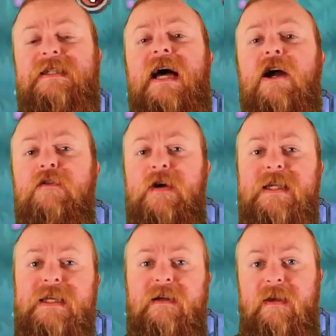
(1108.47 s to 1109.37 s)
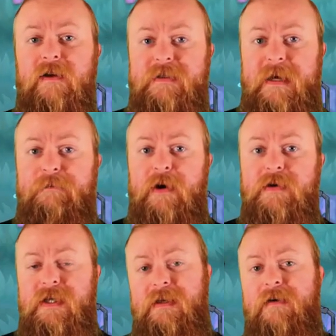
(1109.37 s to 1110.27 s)
sacrificing a little tempo
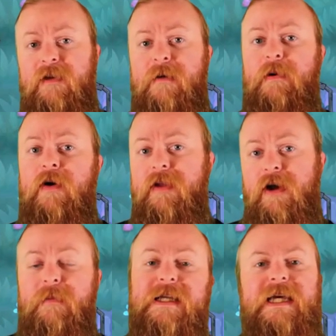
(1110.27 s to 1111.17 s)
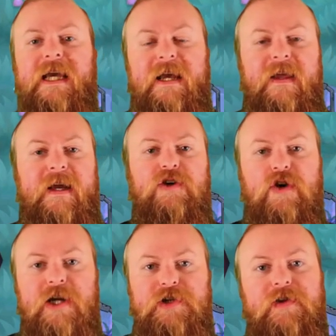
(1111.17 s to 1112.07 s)
to level up earlier by taking like a
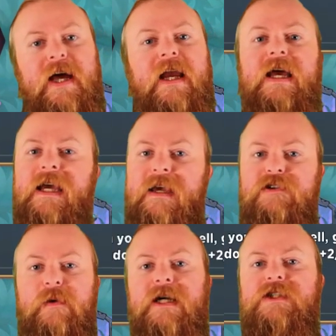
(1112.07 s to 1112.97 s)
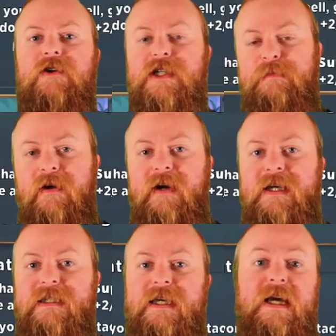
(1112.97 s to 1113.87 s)
treasure that gives you extra
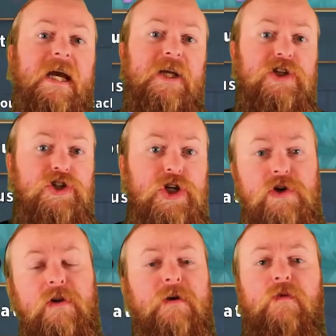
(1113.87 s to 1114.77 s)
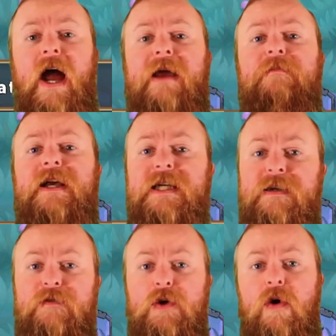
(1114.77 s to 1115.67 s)
experience is generally right,
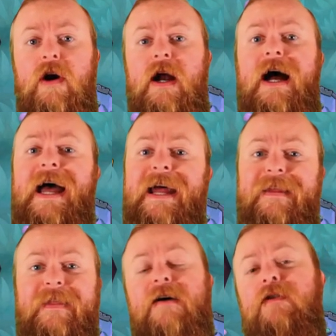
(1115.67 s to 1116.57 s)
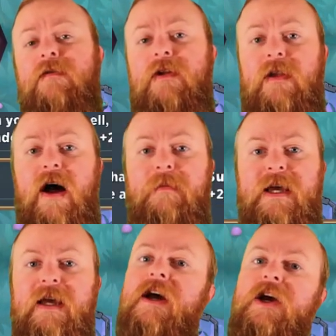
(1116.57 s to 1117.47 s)
because if you are ahead in level of the
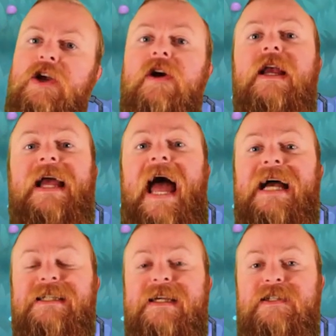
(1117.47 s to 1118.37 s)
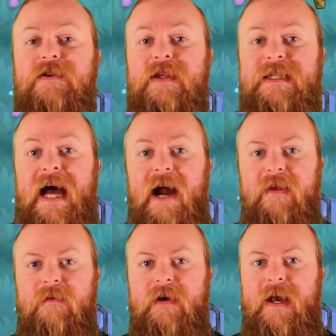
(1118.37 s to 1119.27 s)
lobby, you're getting access to these
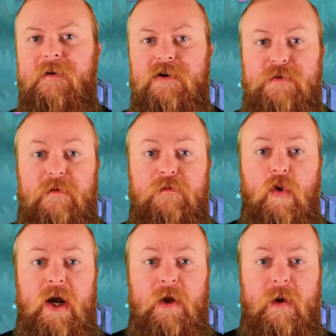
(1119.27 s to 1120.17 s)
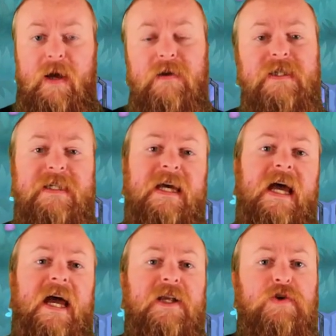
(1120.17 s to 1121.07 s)
higher level characters before anyone else,
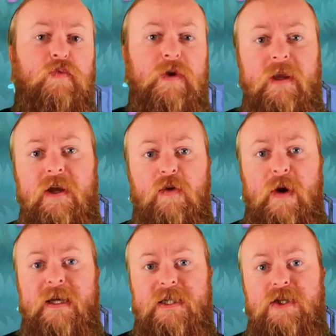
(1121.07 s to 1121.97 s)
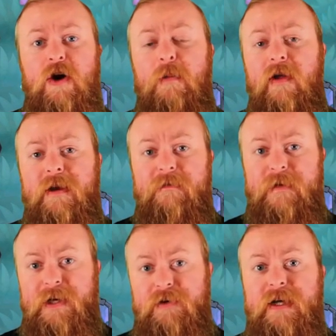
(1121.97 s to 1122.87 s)
and it's a really good way to snowball into
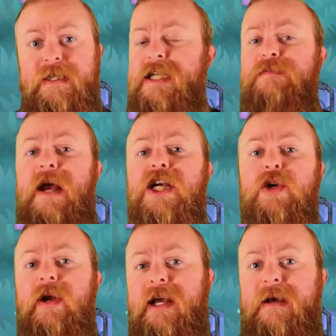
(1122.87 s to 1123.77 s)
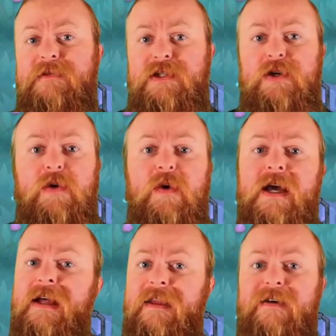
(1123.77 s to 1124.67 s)
victories, especially when it comes to
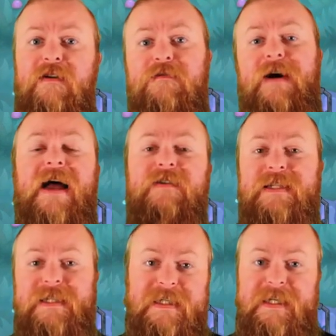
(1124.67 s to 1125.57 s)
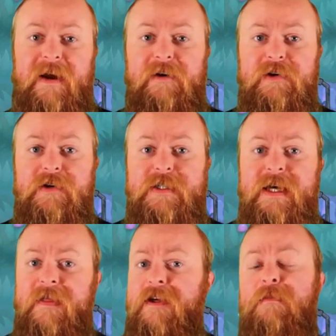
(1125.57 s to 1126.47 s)
level 5 and 6 characters.
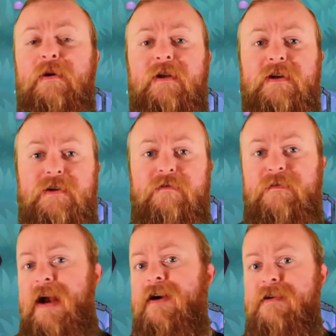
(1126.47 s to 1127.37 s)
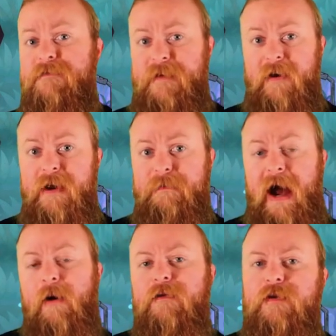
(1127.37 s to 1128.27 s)
Their abilities are very, very
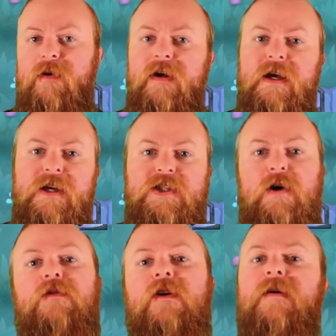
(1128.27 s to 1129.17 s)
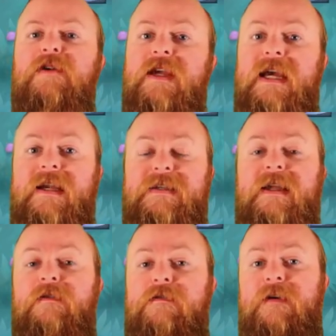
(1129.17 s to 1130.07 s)
powerful. So if you're able to get to
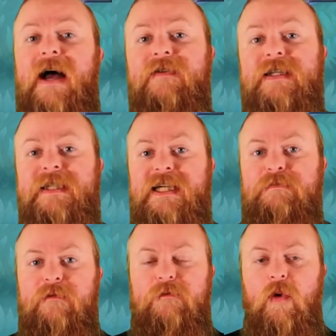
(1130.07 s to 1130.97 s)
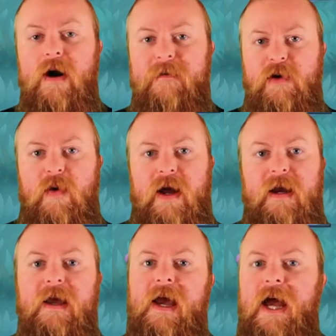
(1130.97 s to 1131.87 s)
level 5 and 6 before
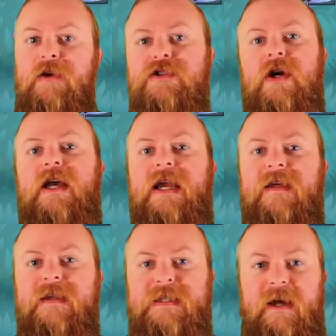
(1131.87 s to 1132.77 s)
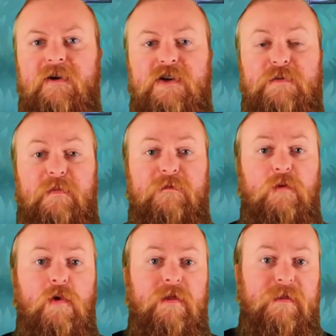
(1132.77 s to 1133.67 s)
everyone, and you start getting these characters
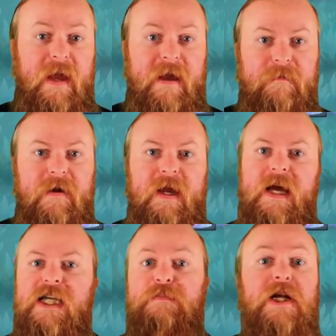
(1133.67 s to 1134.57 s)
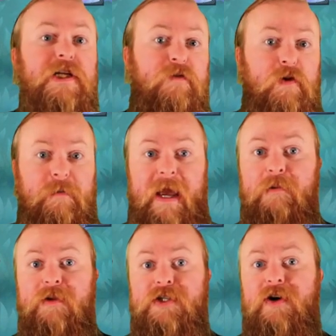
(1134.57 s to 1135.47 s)
before them, especially if you're
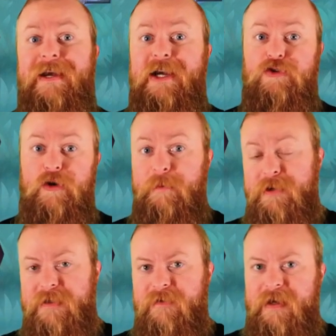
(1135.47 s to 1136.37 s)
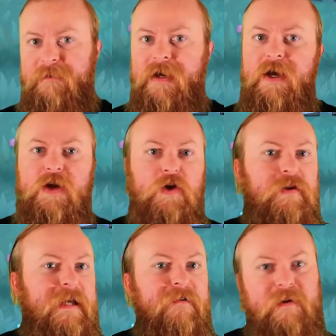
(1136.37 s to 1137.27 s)
able to start getting triples of them, you'll
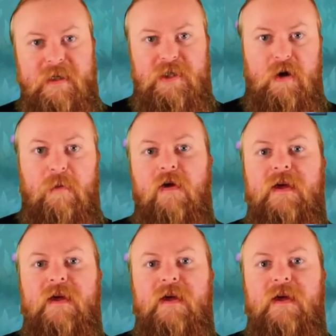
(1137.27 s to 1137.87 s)
definitely snowball the